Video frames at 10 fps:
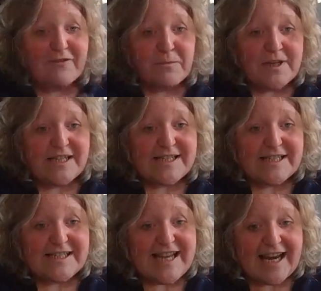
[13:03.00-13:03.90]
means
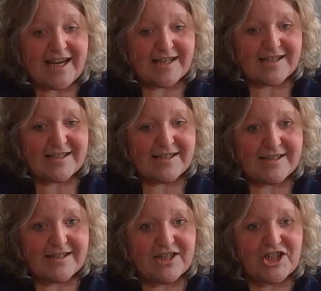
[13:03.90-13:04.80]
to tell us.
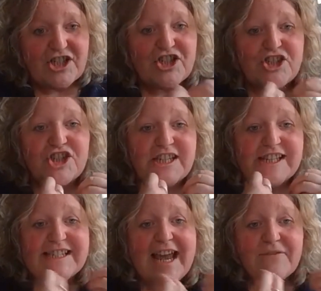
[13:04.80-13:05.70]
She
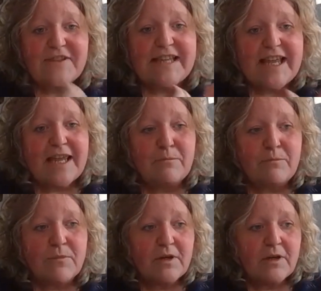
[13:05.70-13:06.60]
doesn't have the
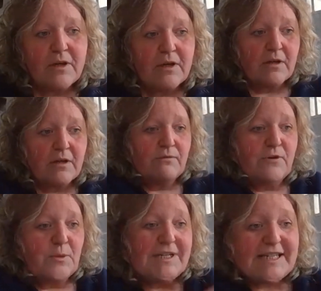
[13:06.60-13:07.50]
same
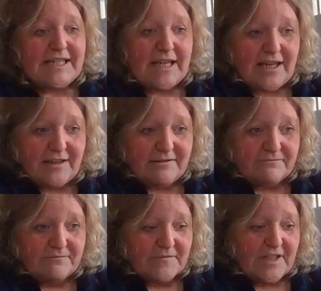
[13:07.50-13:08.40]
fluidity.
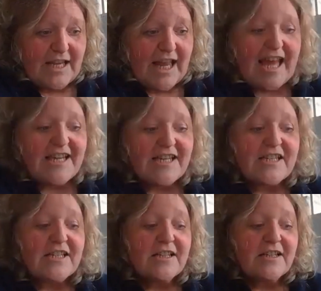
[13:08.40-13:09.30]
And
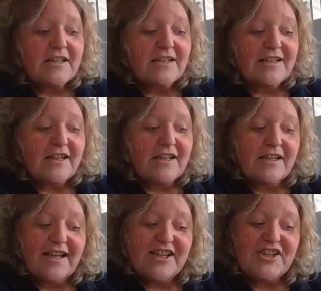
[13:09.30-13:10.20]

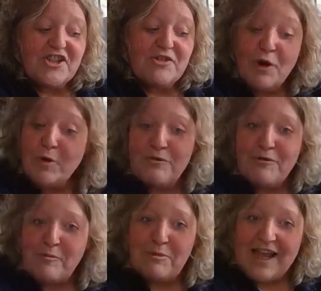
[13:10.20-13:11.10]
like, she wrote her
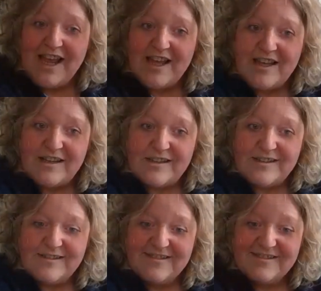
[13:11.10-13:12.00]
own plan.
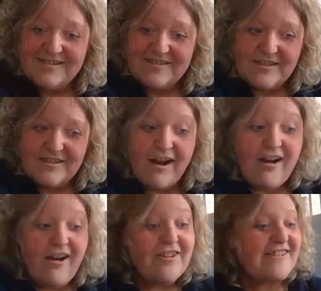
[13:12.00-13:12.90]

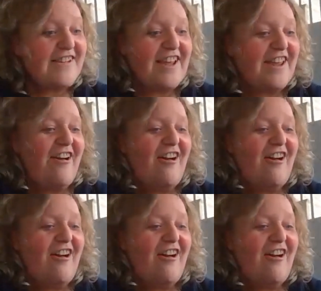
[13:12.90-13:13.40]
Honestly,